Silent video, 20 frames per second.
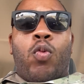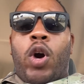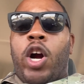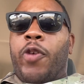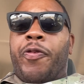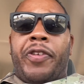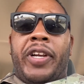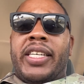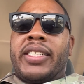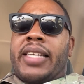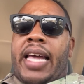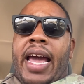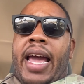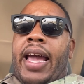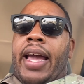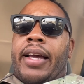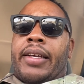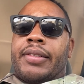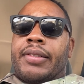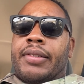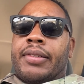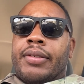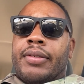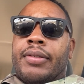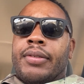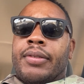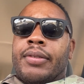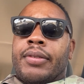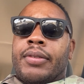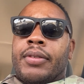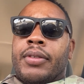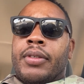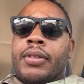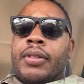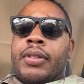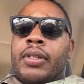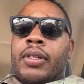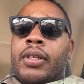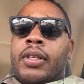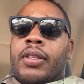worthless ass.
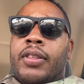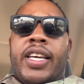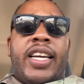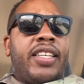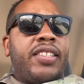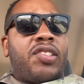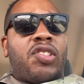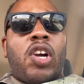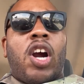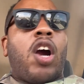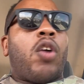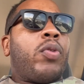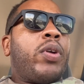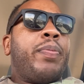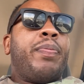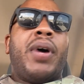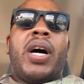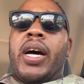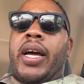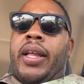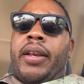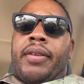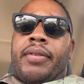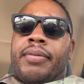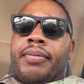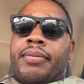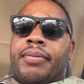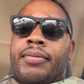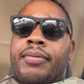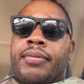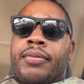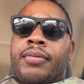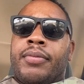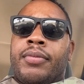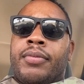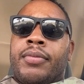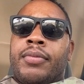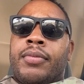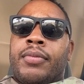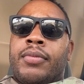They sorry but.
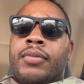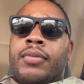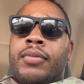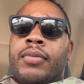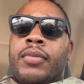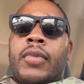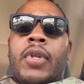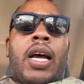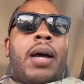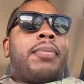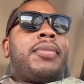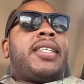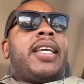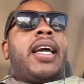I'm